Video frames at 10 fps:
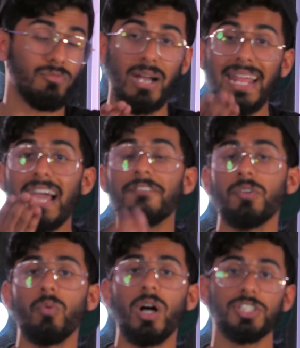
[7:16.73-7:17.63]
right
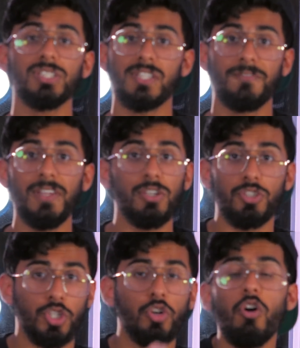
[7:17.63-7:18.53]
after watching this video,
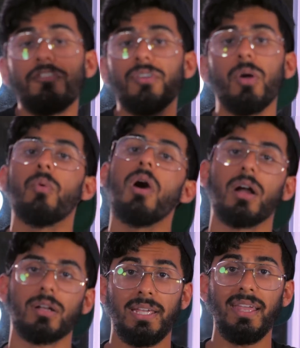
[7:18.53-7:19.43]
just go for a
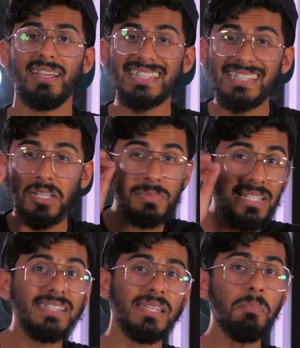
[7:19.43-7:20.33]
walk, okay?
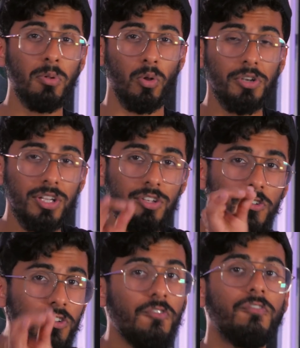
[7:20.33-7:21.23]
Something simple, or you can
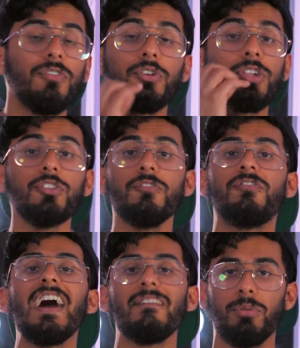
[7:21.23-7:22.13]
do, do you can do
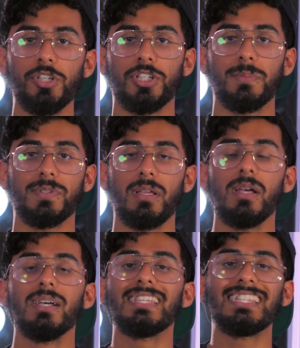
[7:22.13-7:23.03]
five push-ups,
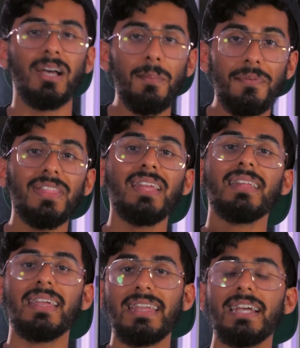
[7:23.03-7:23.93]
something
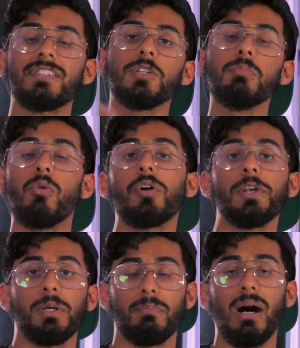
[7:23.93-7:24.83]
that gets you more in
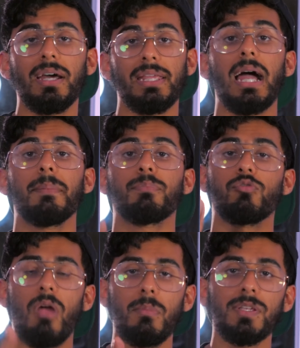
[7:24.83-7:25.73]
your body. I
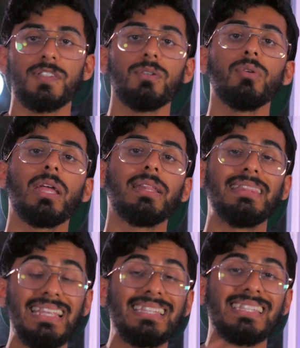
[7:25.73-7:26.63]
promise you,
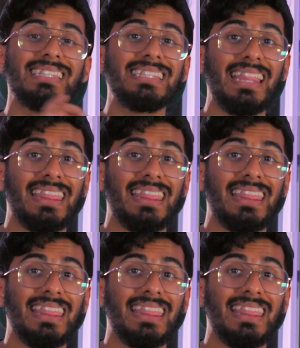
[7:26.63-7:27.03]
it, this is the